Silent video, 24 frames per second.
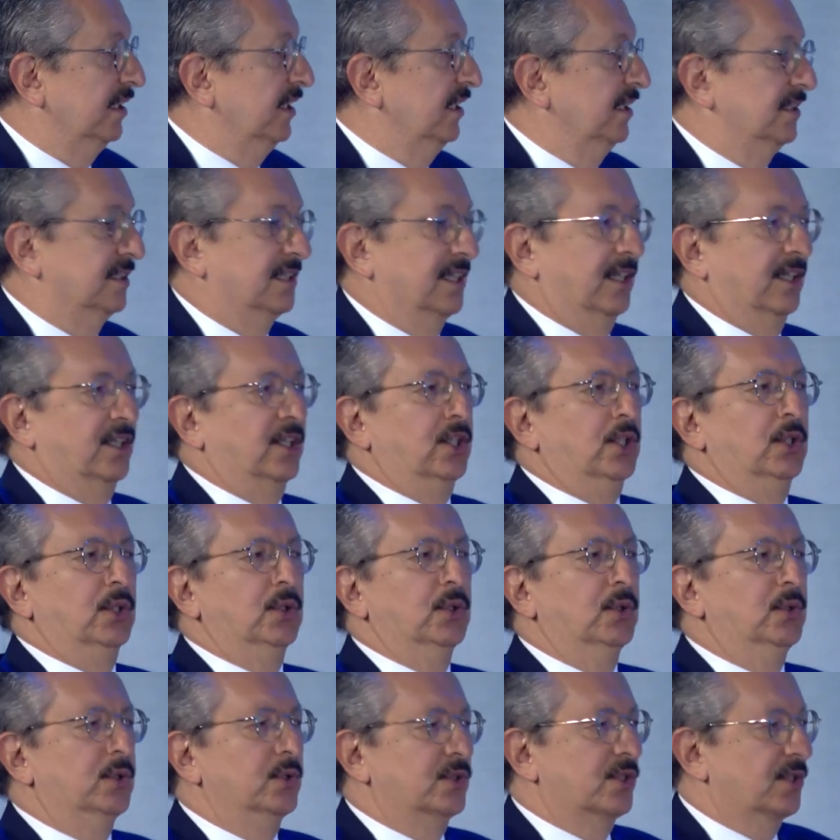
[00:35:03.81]
It's a
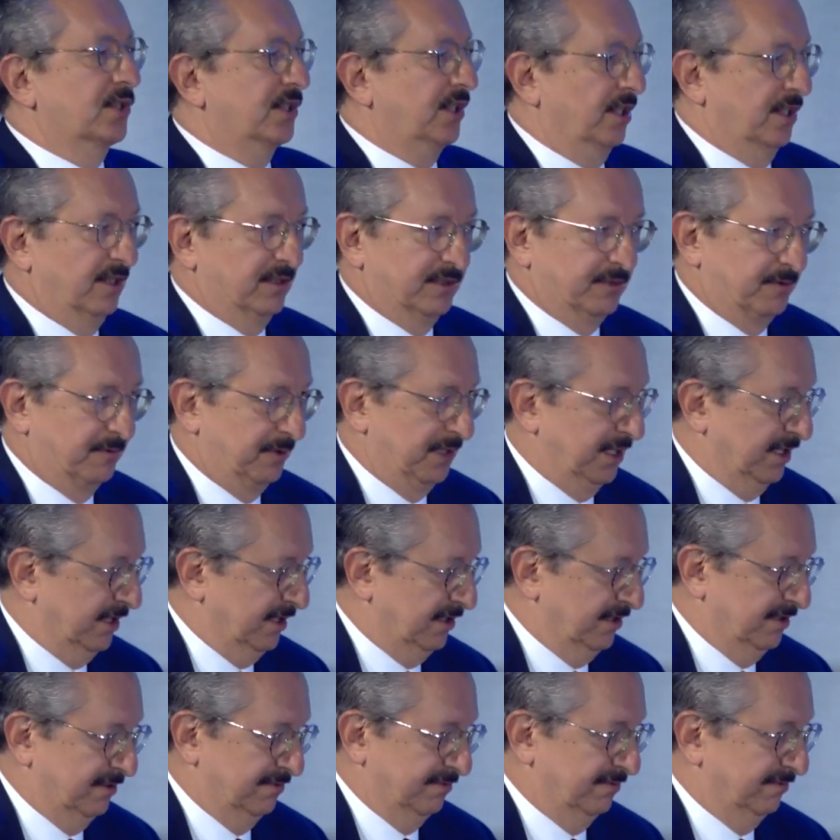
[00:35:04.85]
huge country.
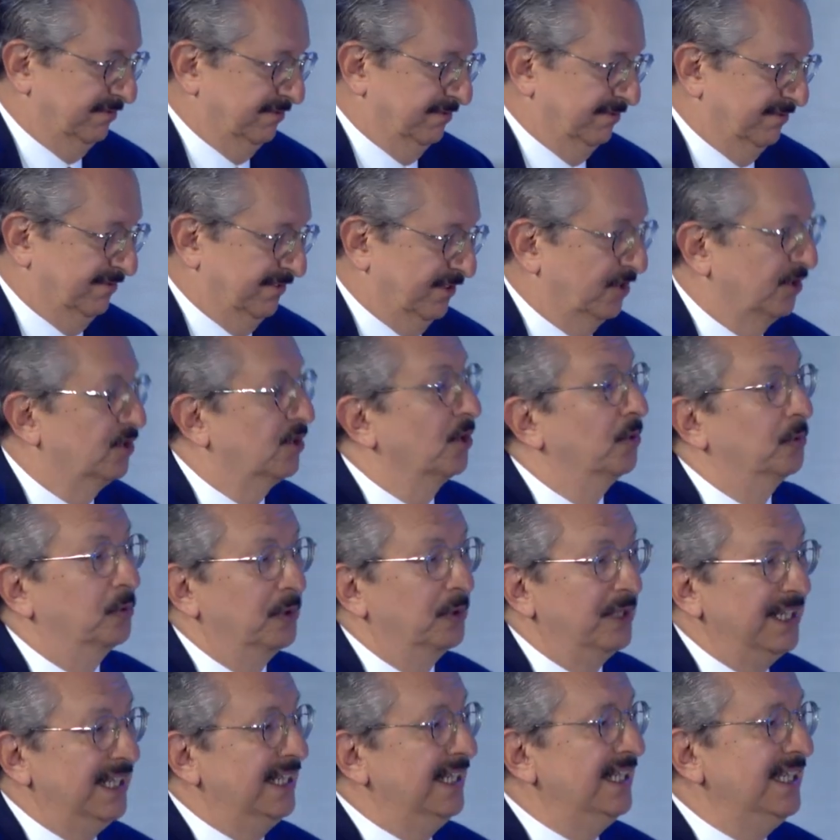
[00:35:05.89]
So
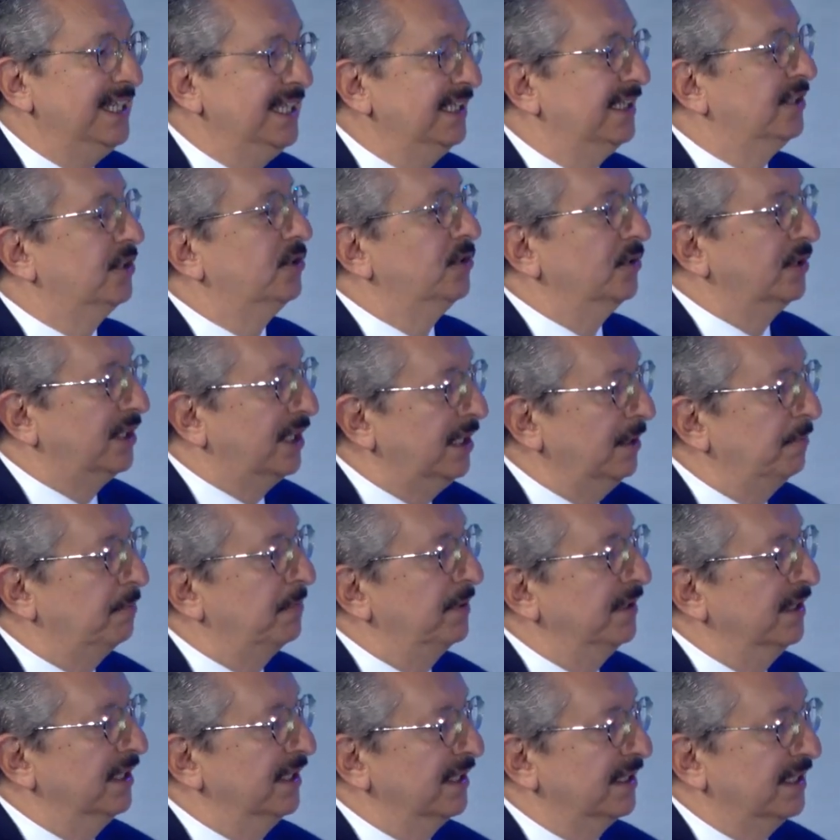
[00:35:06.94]
we need to keep
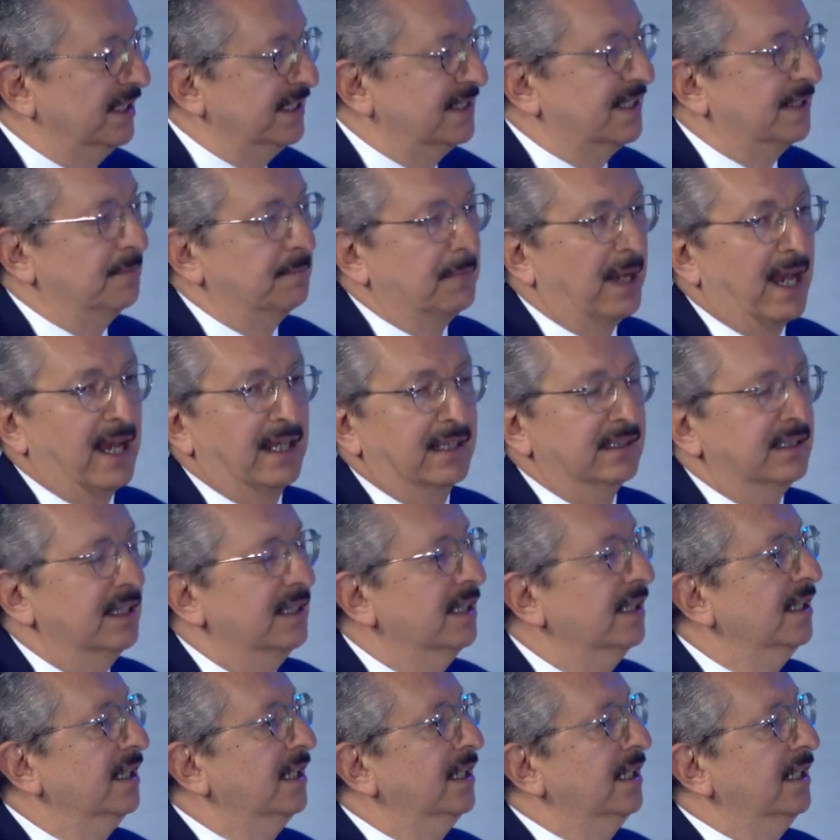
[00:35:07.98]
this in mind
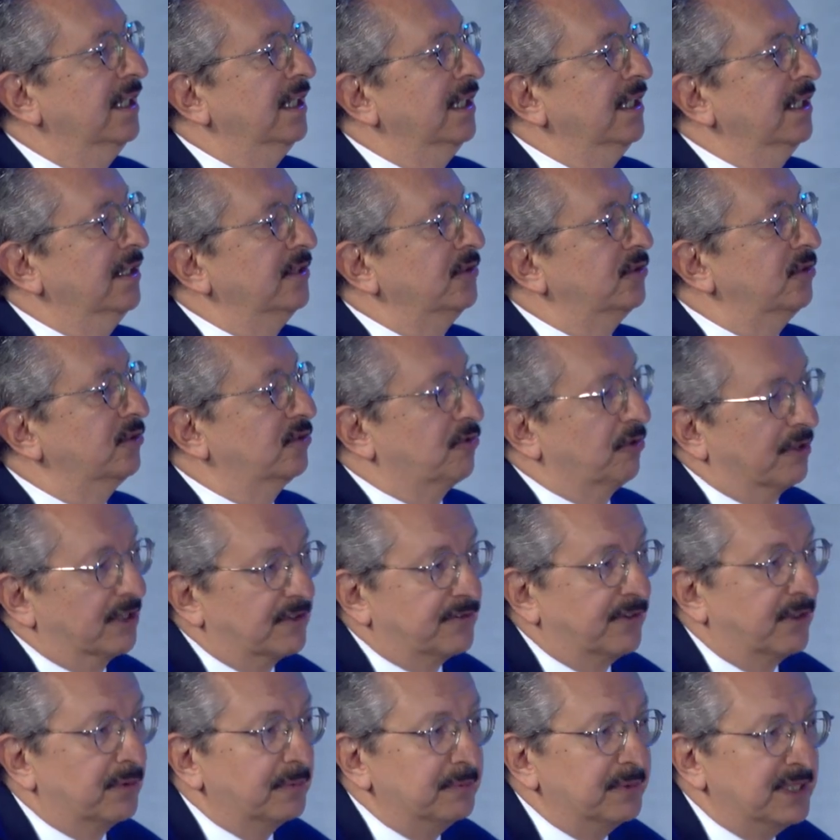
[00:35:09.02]
to
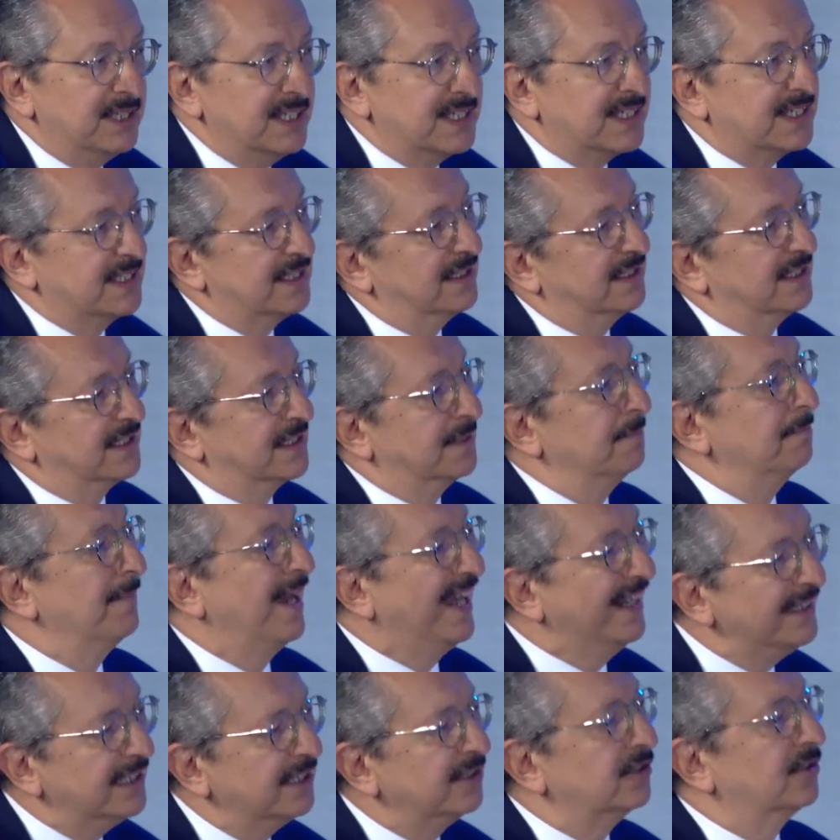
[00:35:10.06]
transform this as a
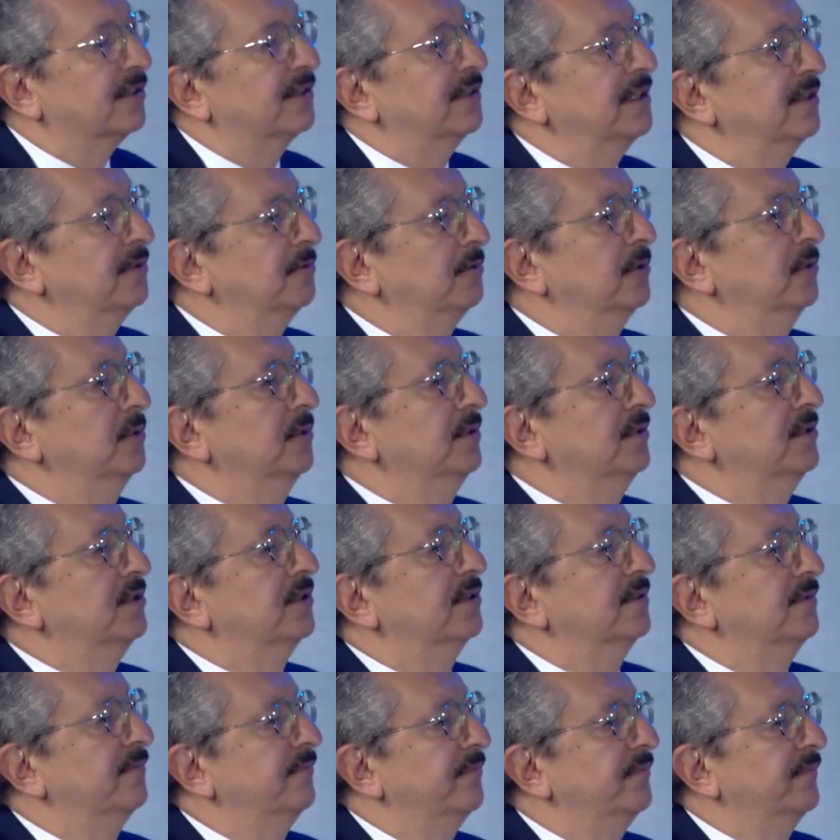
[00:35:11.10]
mandatory
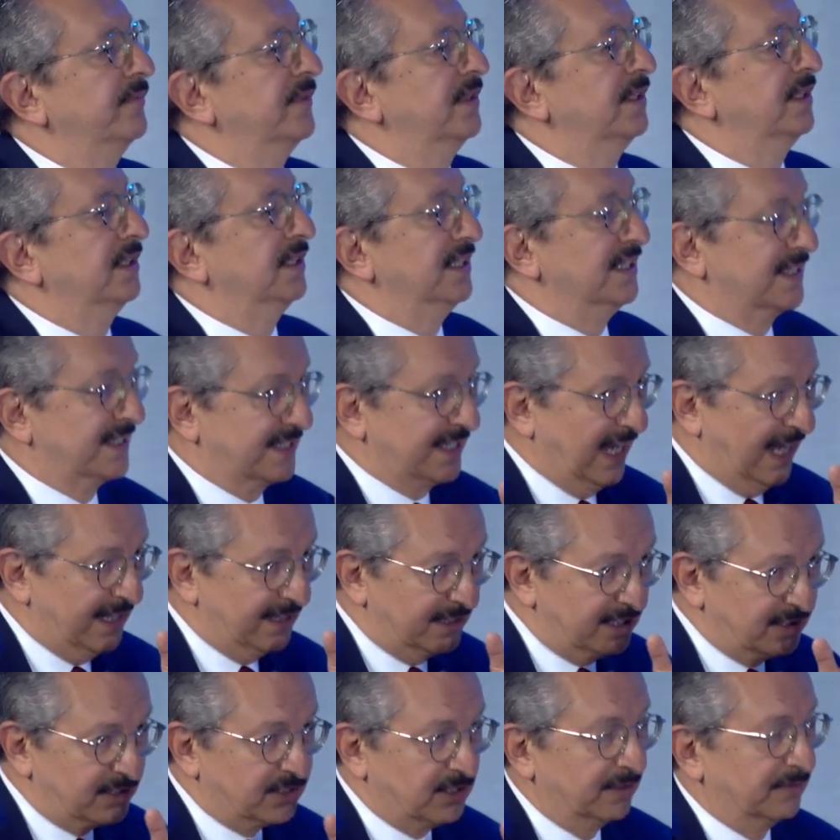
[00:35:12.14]
rules, the
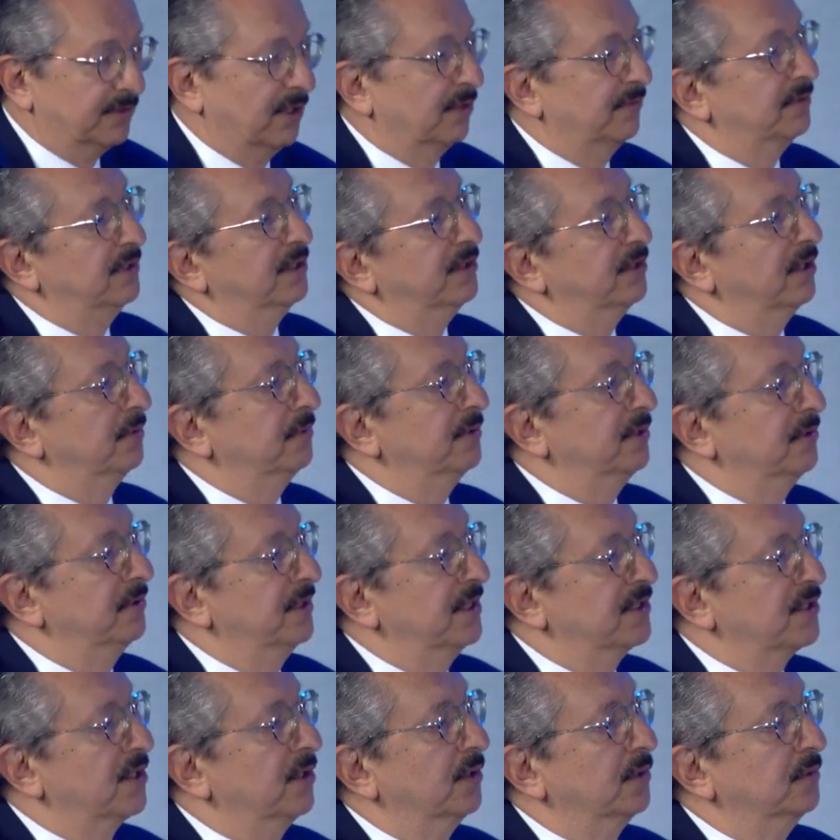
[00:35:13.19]
standards of
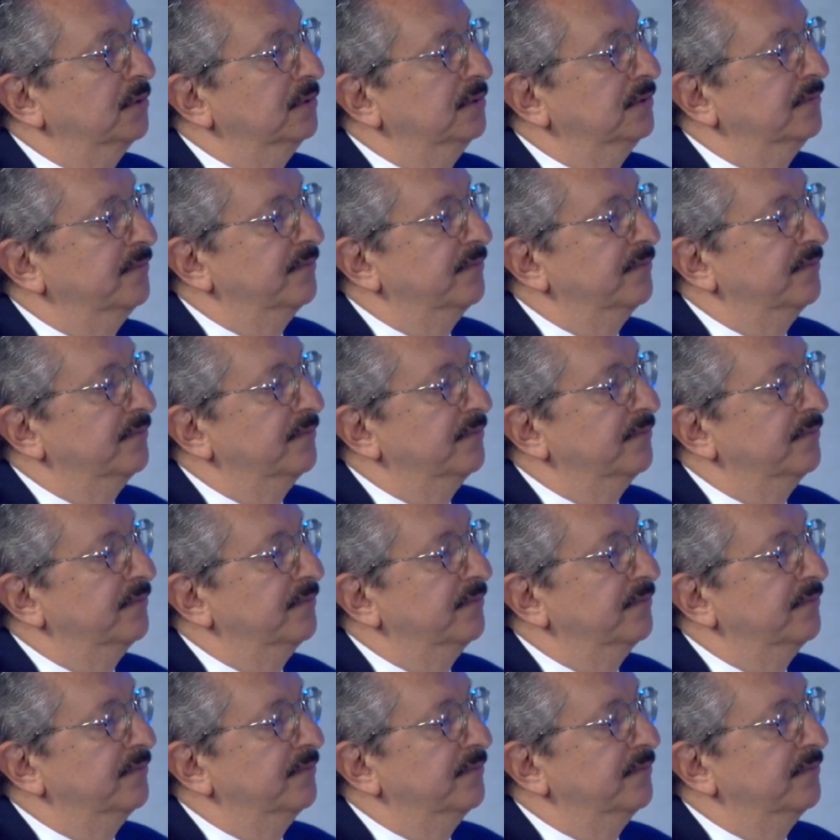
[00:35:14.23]
WHO,